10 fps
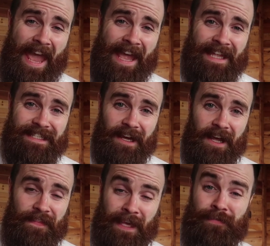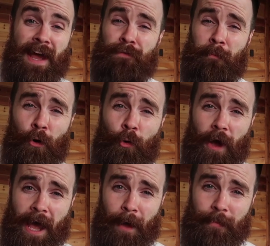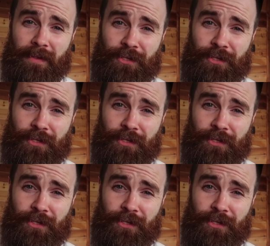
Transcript: And they even have a mobile app.